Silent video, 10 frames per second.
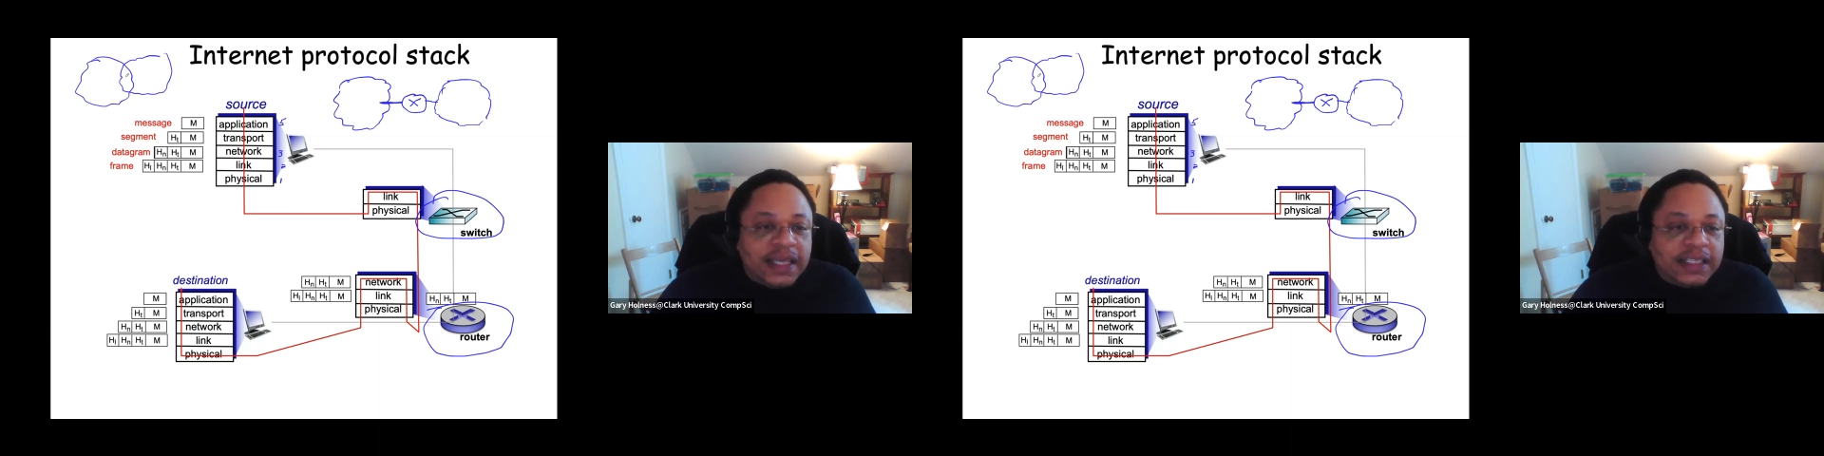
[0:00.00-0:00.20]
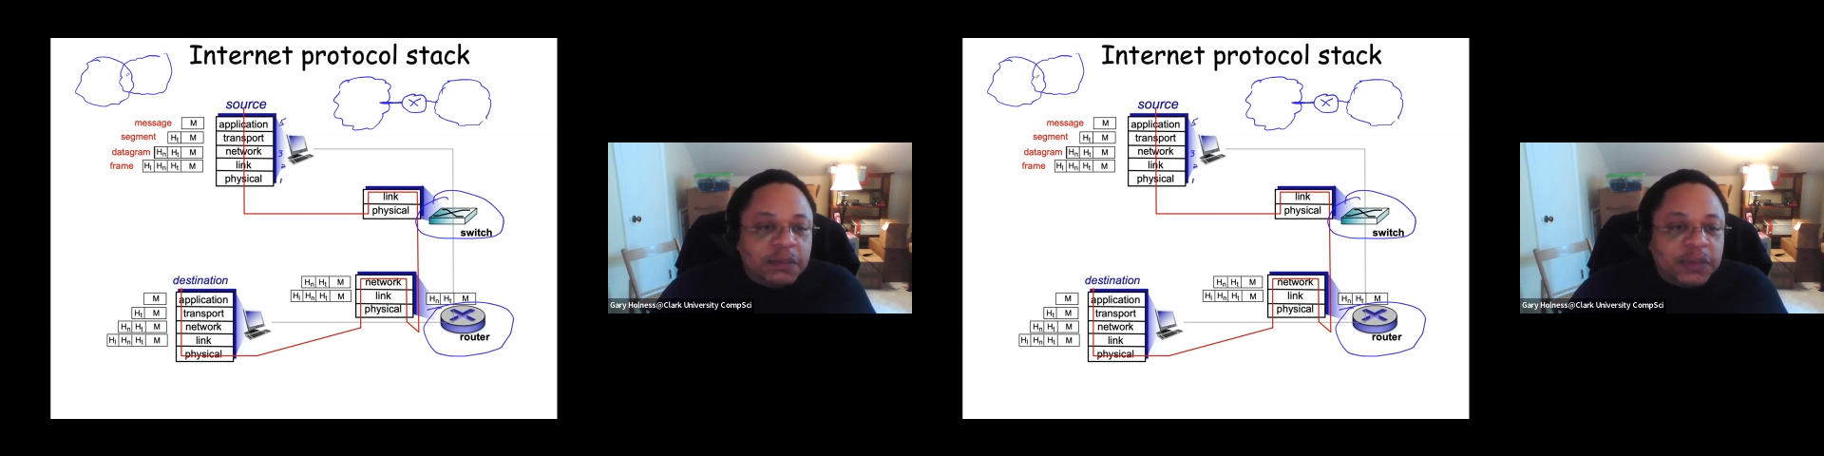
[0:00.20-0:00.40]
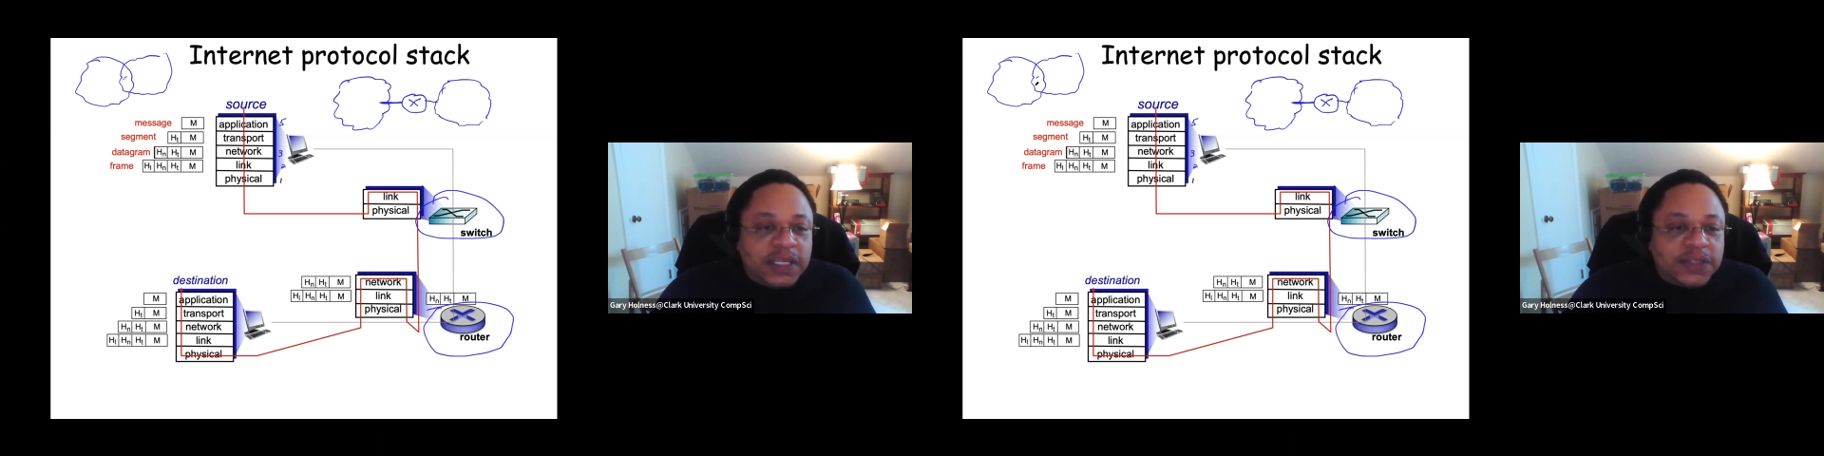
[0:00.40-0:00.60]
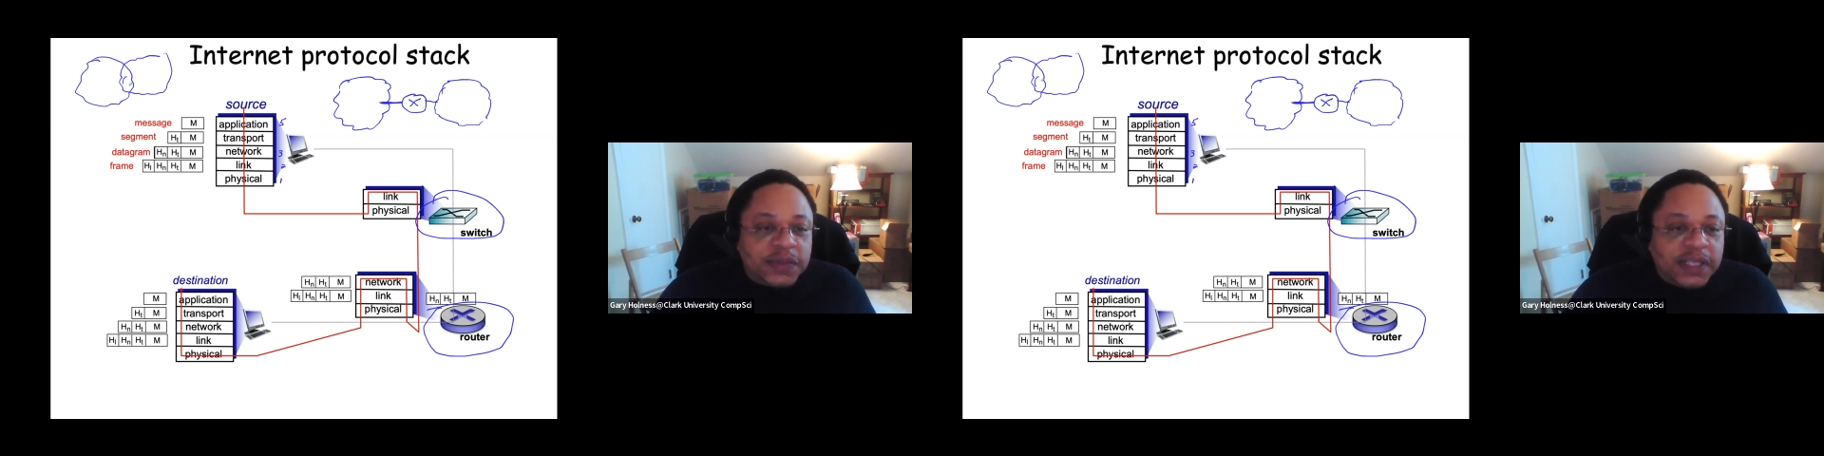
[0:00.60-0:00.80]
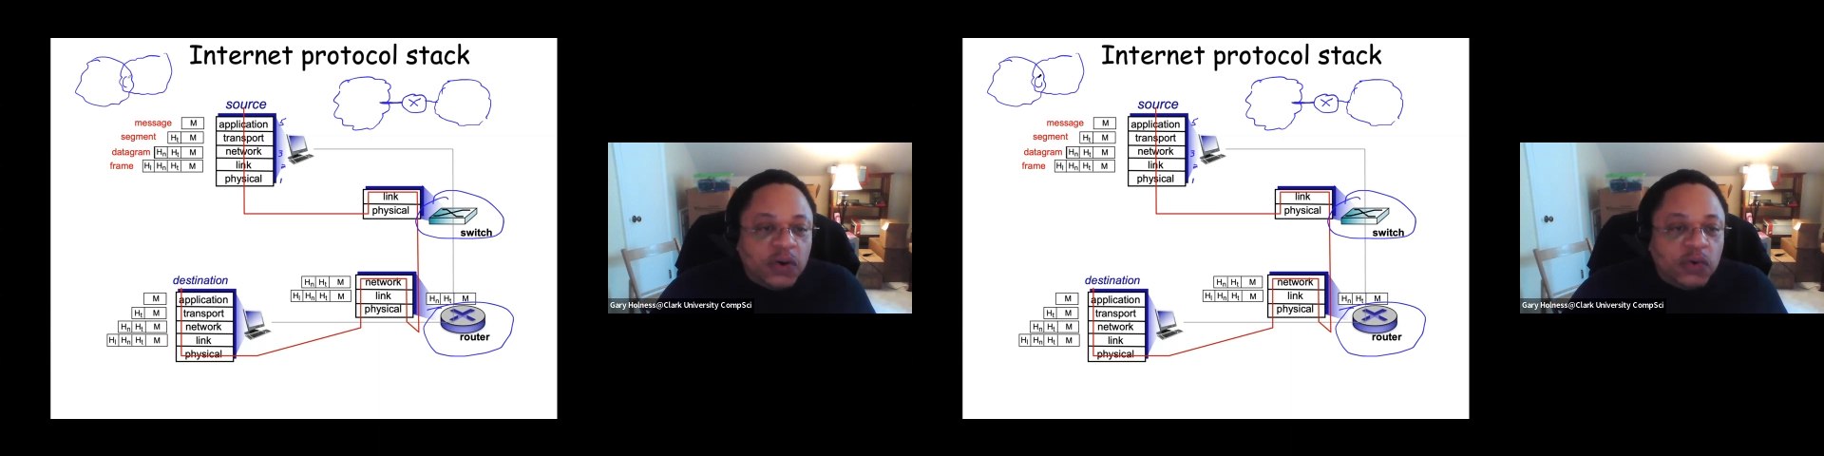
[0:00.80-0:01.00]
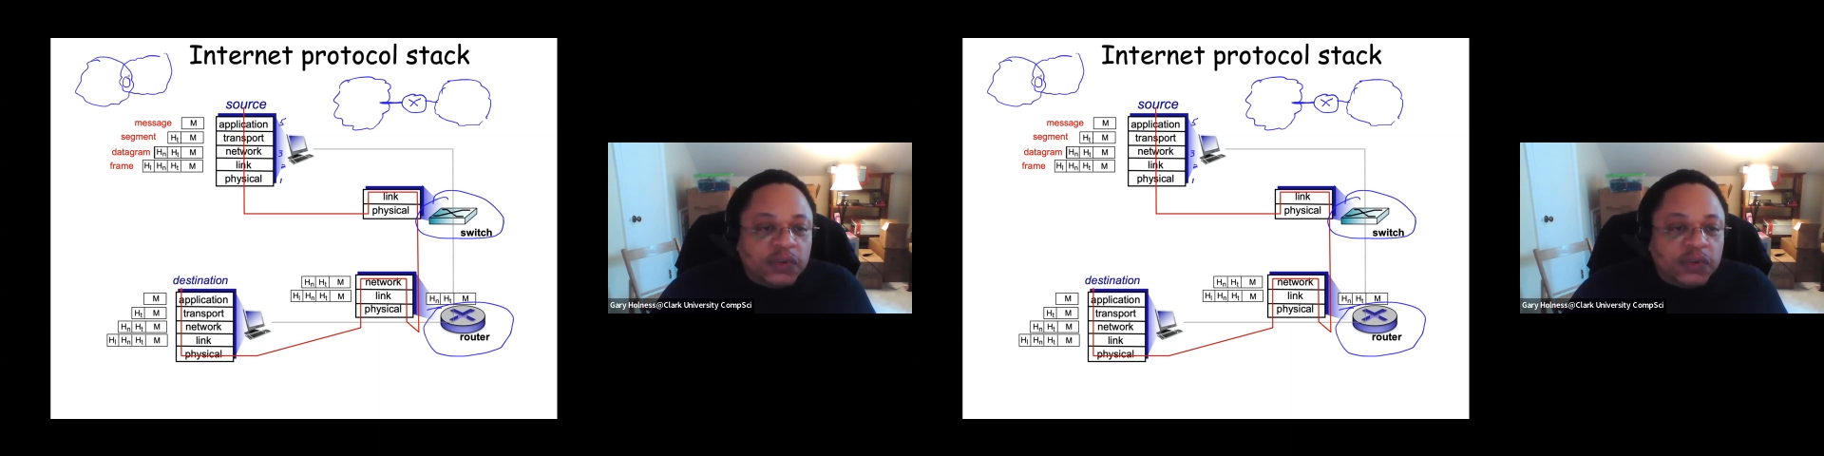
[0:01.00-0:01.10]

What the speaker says: and that place where they